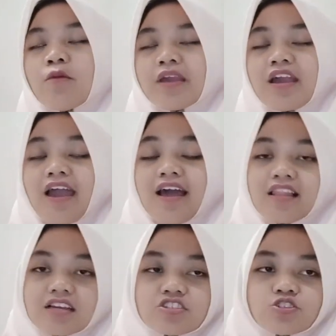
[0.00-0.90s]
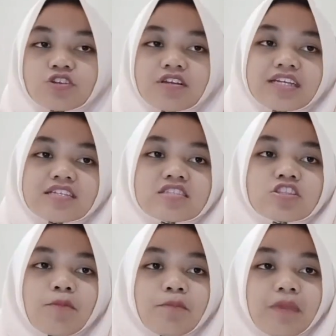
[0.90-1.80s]
Omega Electronics
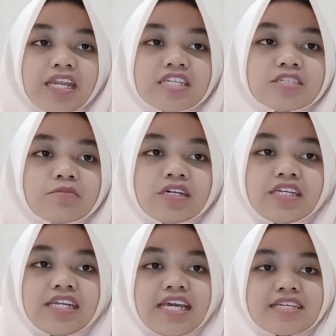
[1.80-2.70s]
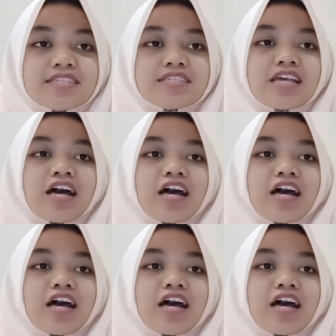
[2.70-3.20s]
top management is